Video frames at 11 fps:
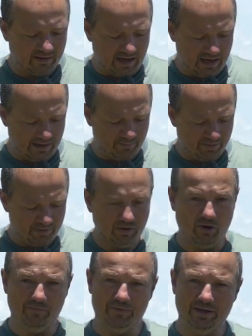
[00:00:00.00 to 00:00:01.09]
type
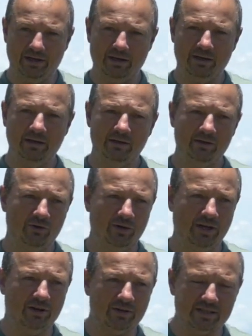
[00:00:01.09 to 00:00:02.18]
of the rear